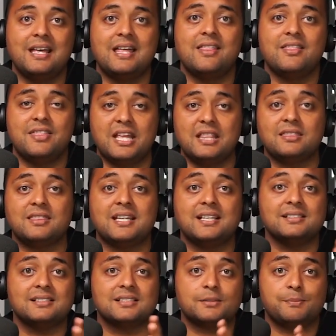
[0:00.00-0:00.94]
Then
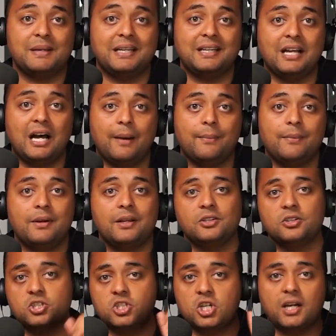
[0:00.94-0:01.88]
things speed up.
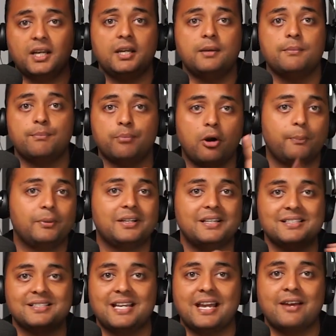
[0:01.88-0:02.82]
You're chucking
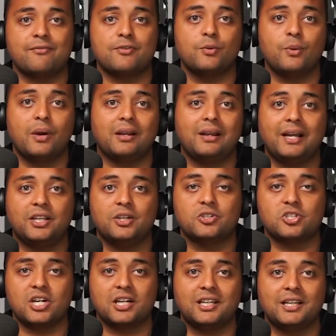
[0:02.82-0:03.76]
properties everywhere like you're
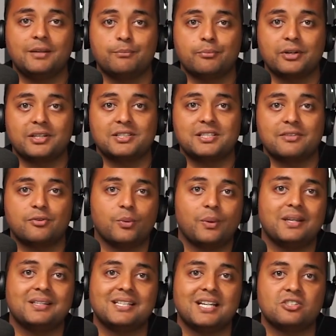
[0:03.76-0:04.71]
chucking bricks everywhere
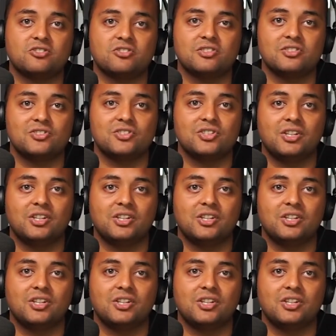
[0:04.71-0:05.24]
in Tetris.